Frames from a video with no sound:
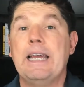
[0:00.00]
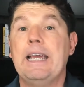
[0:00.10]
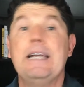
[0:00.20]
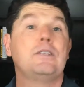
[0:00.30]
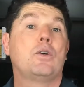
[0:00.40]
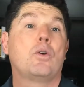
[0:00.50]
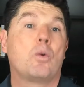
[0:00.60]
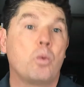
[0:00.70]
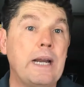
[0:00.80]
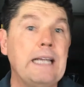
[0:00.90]
and it's
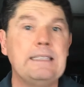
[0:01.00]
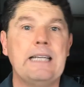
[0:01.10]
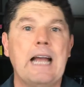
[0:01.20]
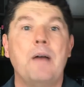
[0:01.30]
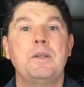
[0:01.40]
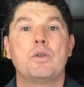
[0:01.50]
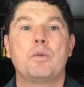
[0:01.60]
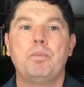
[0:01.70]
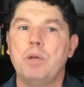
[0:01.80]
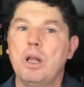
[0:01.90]
crazy how these are
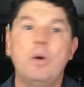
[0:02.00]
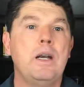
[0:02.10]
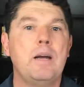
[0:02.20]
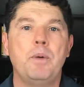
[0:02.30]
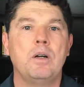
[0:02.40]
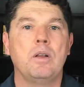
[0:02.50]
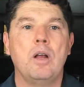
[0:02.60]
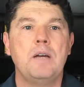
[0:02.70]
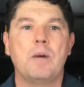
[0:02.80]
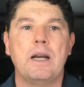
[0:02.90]
blowing up
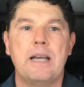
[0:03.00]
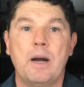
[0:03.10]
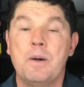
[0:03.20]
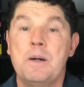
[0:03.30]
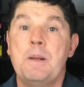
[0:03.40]
online right now.